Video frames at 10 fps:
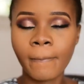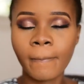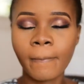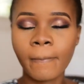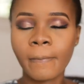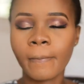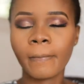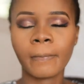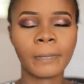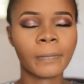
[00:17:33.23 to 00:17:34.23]
Oh
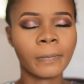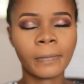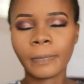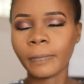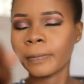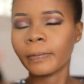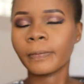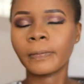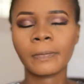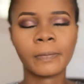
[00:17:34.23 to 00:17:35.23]
guys, I
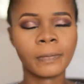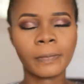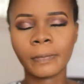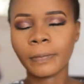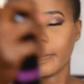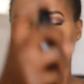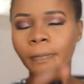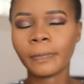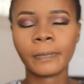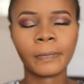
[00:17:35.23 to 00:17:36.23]
nearly cried. I
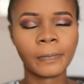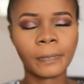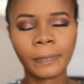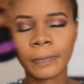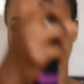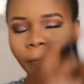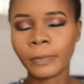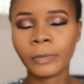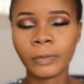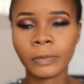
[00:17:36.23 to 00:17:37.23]
realized my
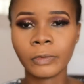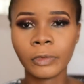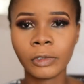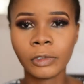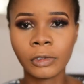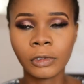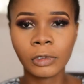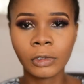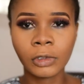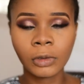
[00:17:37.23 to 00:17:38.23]
camera had
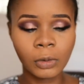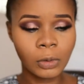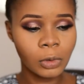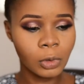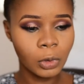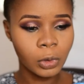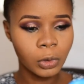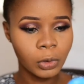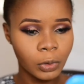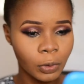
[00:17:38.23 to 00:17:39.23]
stopped recording, so
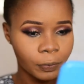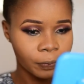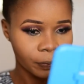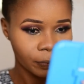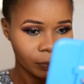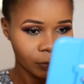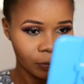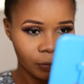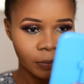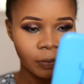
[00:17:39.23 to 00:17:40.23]
I couldn't
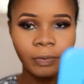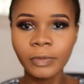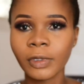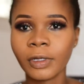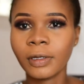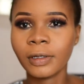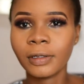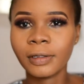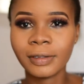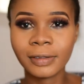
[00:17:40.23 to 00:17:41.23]
video
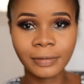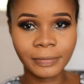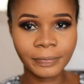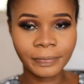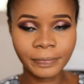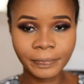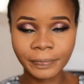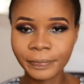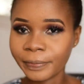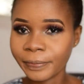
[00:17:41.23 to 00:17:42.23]
the end of
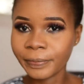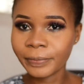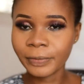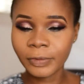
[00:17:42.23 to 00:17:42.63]
this look.